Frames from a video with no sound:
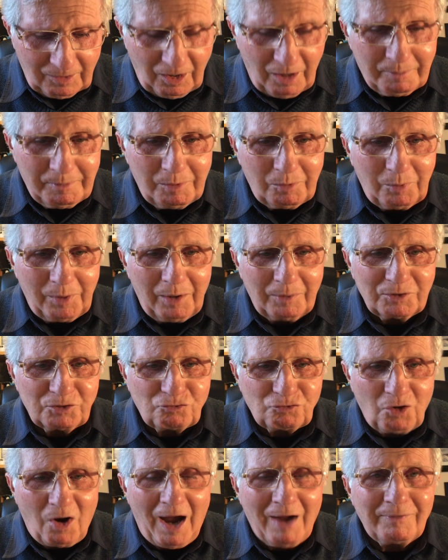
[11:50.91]
I remember where I was
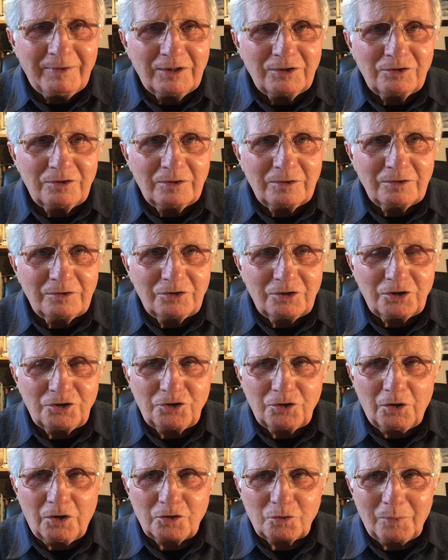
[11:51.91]
driving to
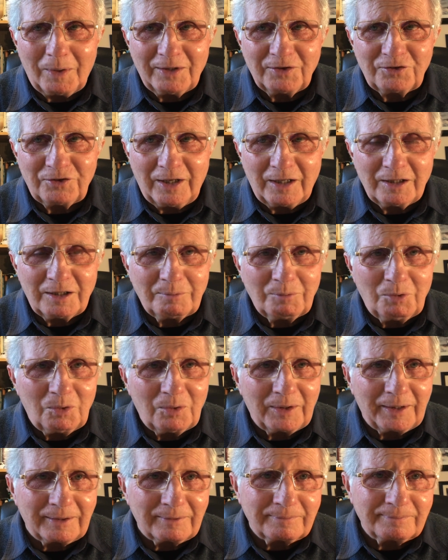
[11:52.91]
church one Sunday
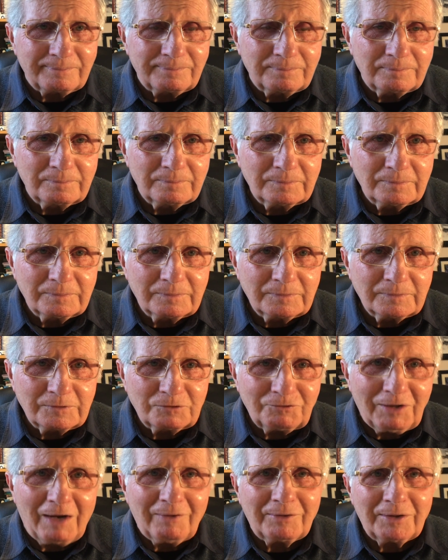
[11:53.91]
morning,
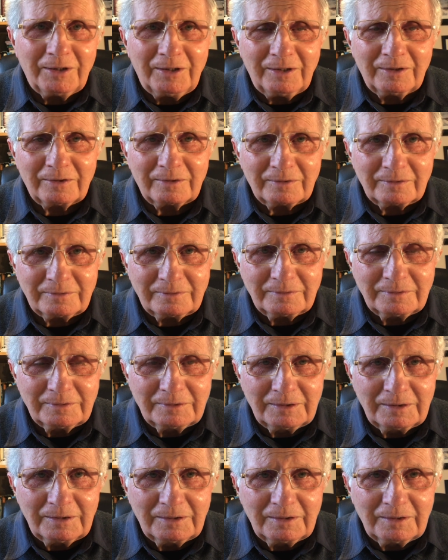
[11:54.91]
Gravel Hill.
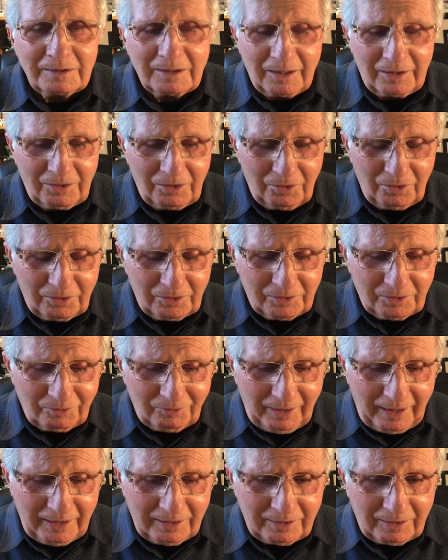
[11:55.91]
And I heard on the
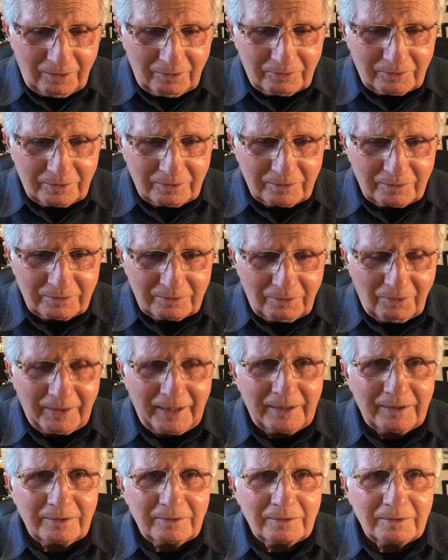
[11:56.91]
radio that
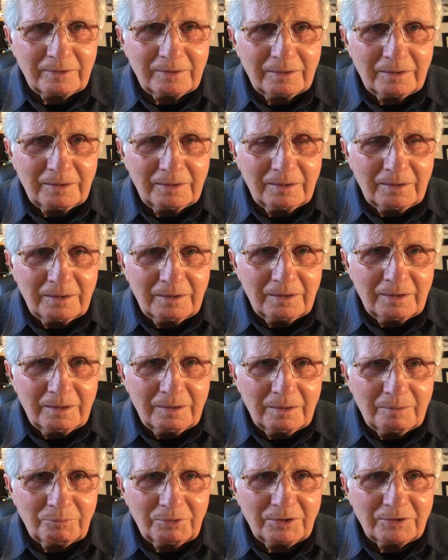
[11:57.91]

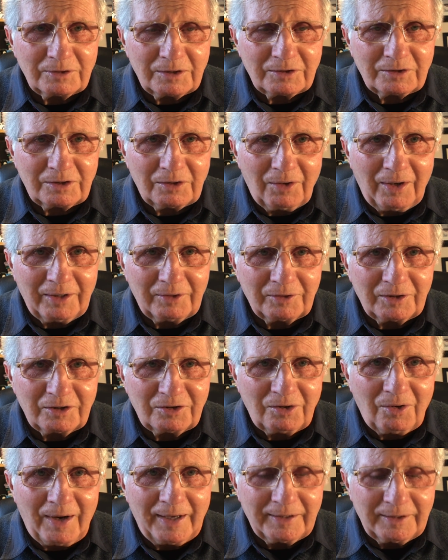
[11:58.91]
Princess Diana had
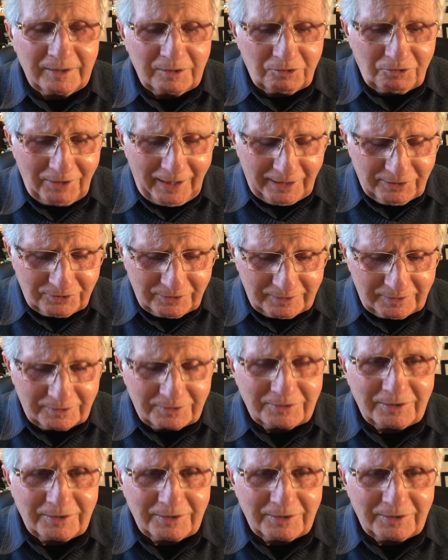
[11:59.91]
died in a crash in a